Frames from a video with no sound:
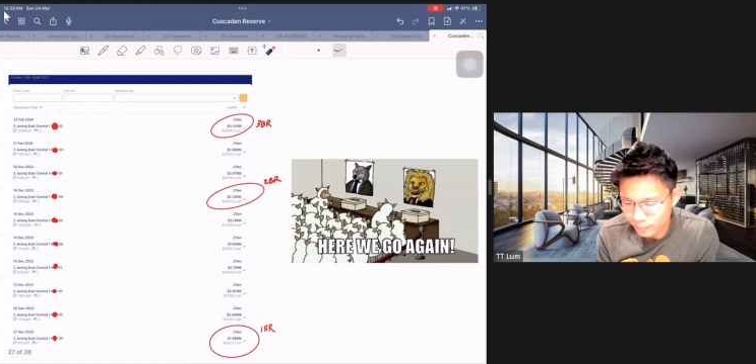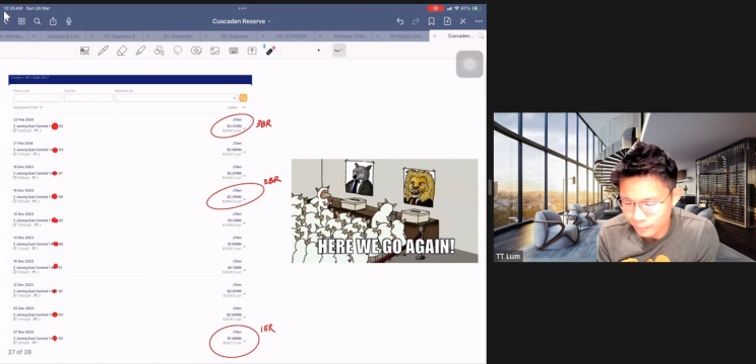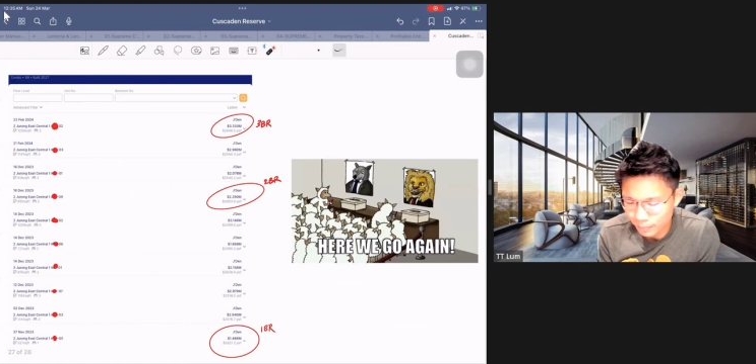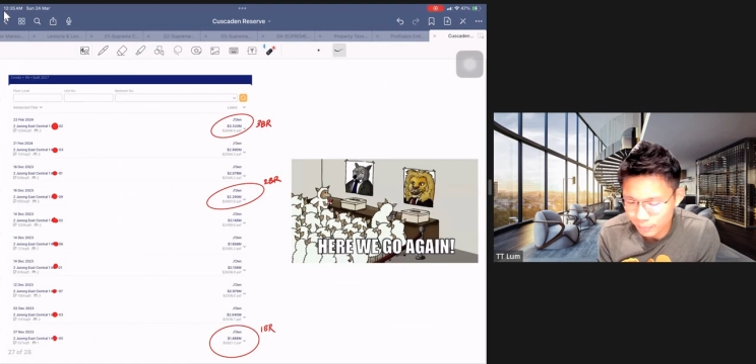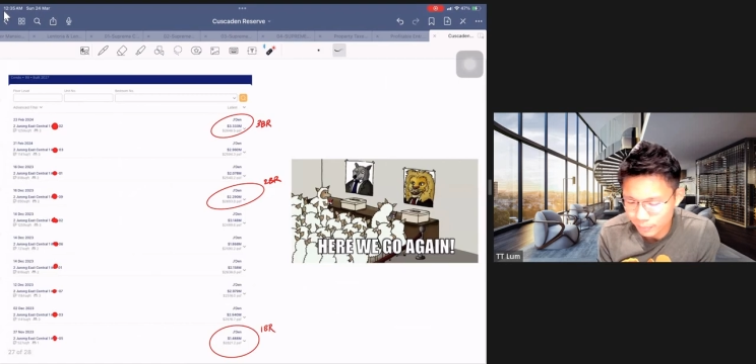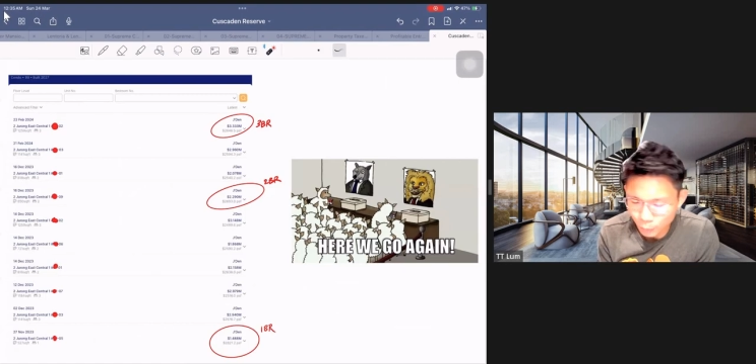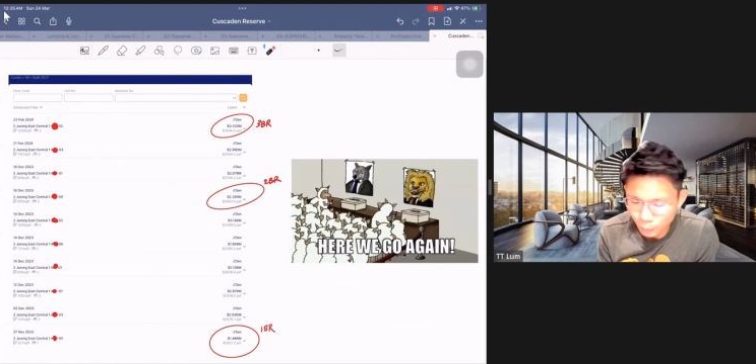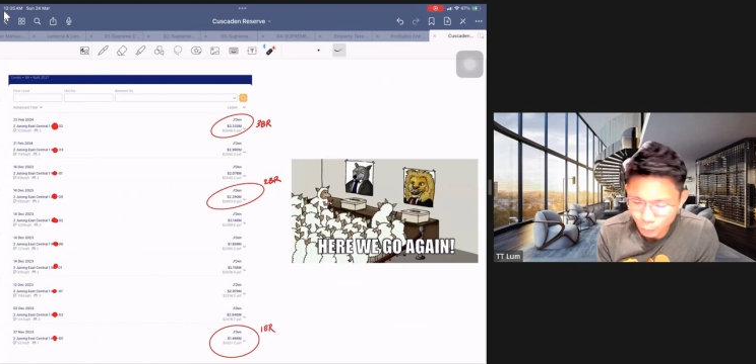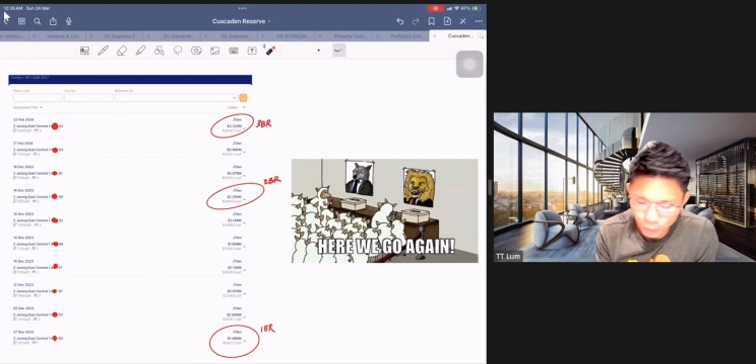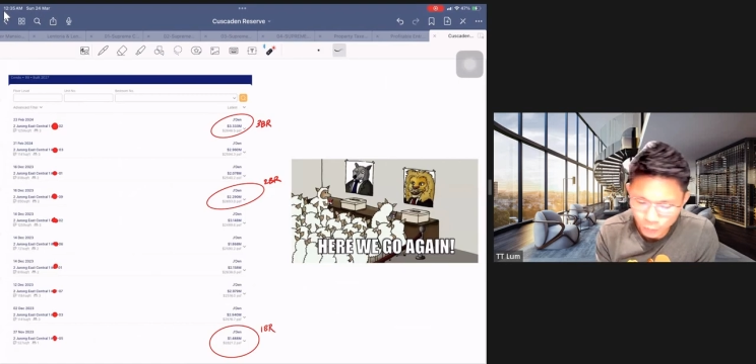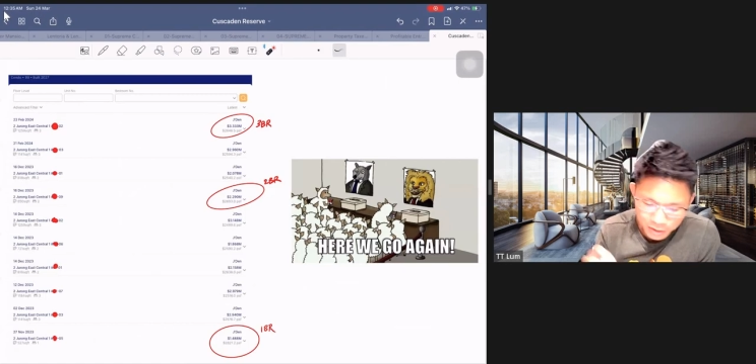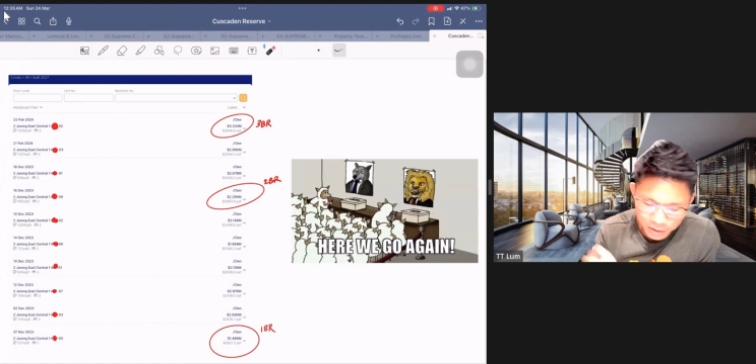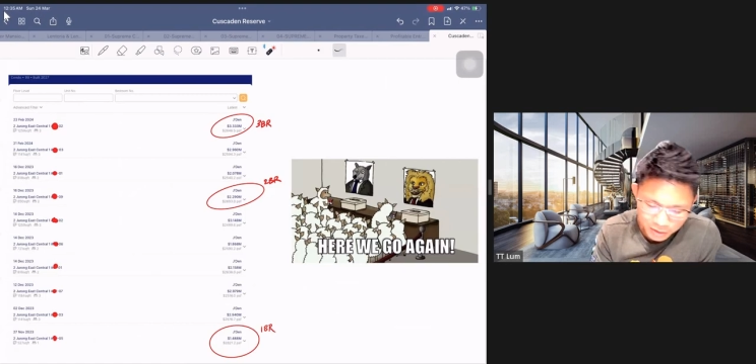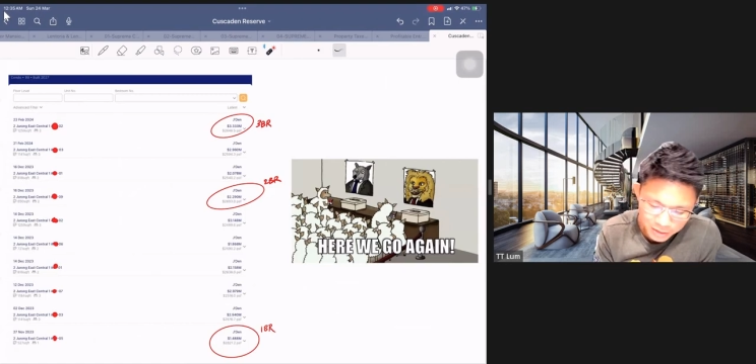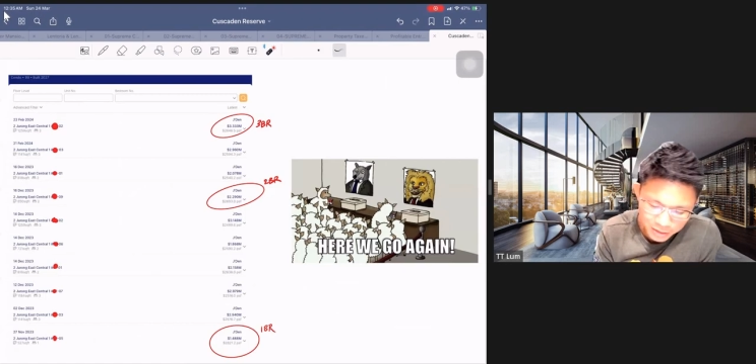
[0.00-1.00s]
the worst
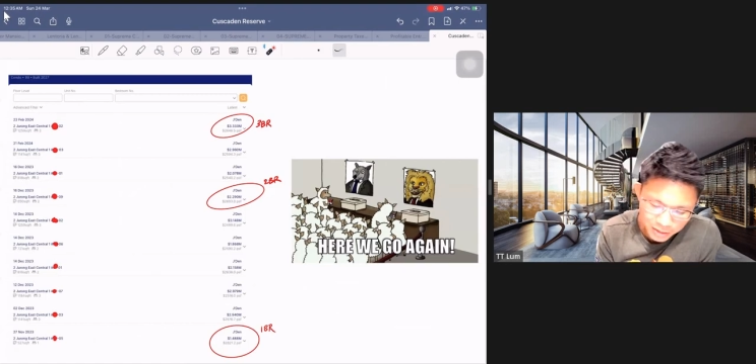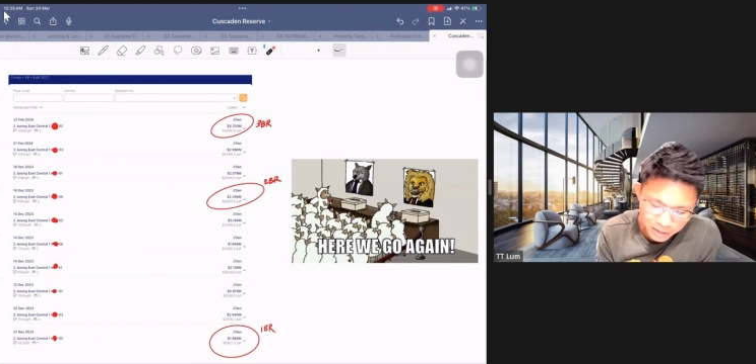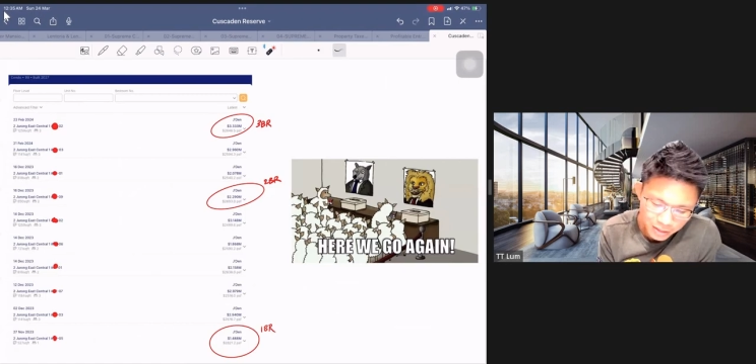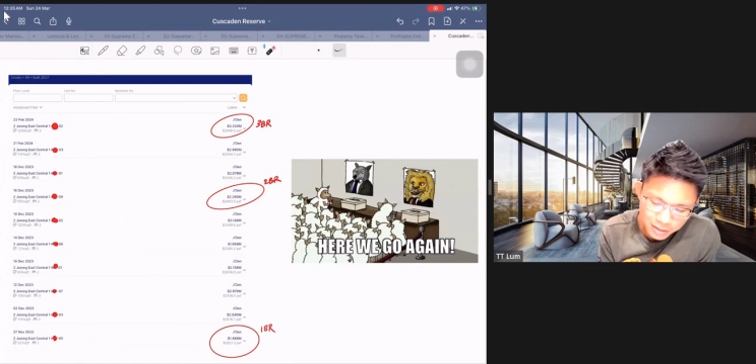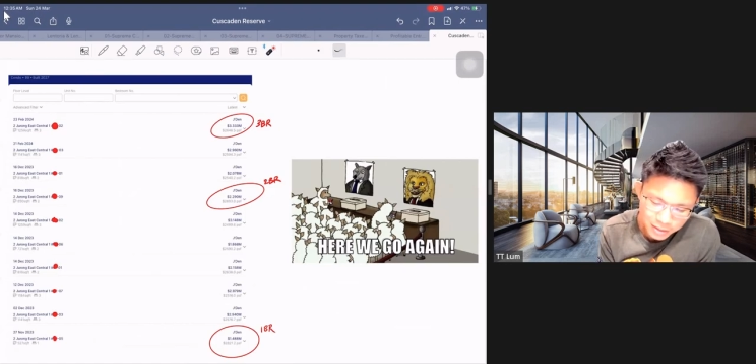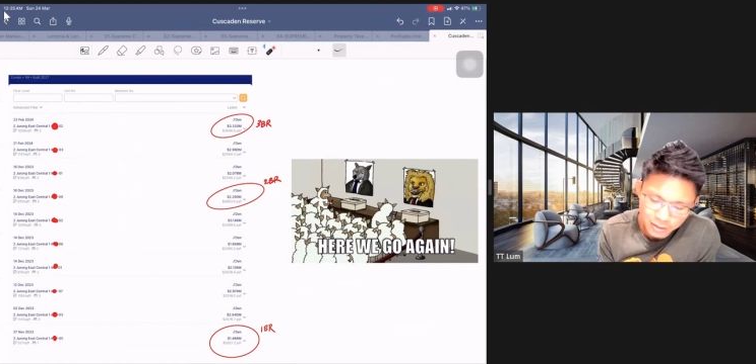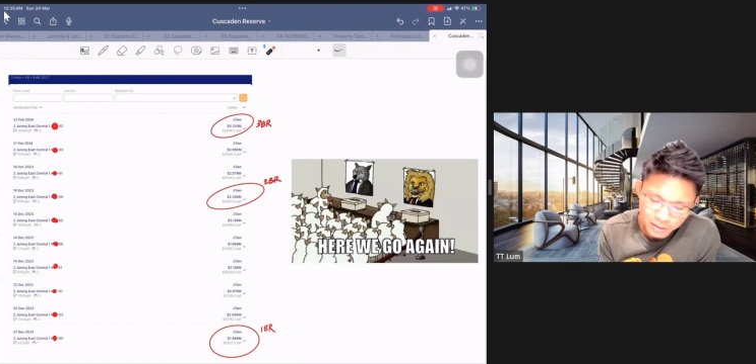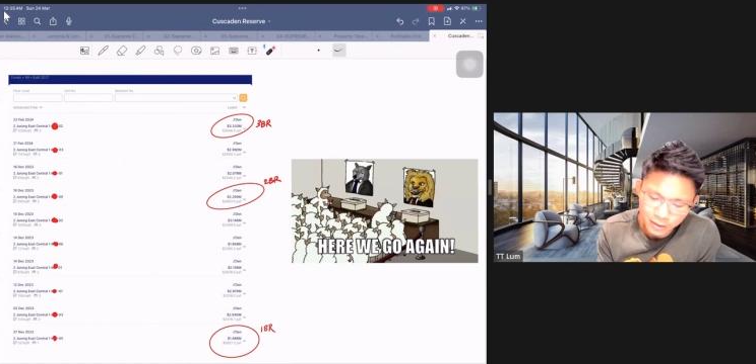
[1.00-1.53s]
in this case.